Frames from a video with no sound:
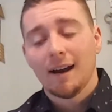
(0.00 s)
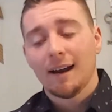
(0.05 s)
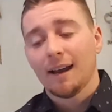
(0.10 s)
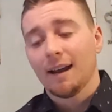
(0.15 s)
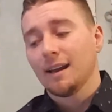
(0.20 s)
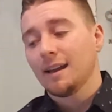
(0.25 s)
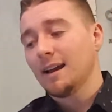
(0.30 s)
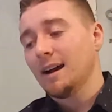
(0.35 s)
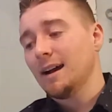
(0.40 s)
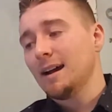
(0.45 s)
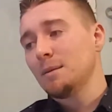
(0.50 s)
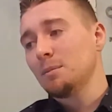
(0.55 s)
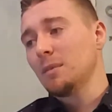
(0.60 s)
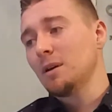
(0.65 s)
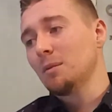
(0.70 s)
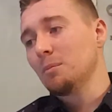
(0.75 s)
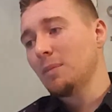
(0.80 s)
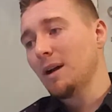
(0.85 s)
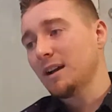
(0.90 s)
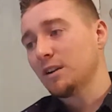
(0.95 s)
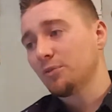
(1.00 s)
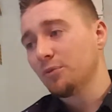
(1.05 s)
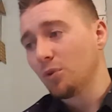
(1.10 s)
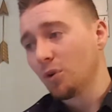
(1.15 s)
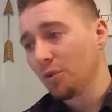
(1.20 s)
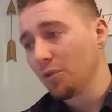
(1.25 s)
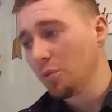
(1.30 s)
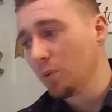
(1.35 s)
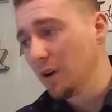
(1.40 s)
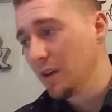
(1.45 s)
I got a guy I'm back and
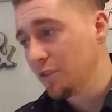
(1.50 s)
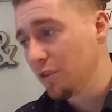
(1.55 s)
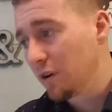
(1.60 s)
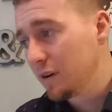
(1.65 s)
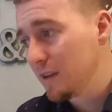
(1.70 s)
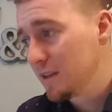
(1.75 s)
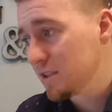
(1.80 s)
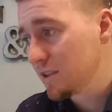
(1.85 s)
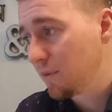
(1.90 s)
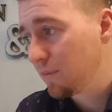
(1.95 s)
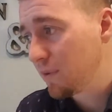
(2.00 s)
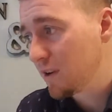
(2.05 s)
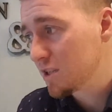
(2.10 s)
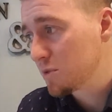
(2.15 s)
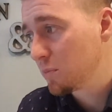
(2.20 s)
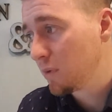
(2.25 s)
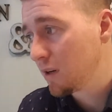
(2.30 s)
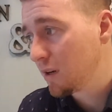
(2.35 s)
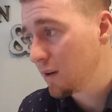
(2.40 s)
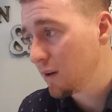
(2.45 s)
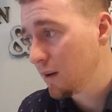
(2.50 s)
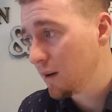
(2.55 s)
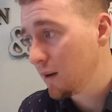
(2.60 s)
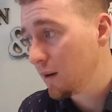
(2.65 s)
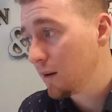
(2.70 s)
forth with on his investment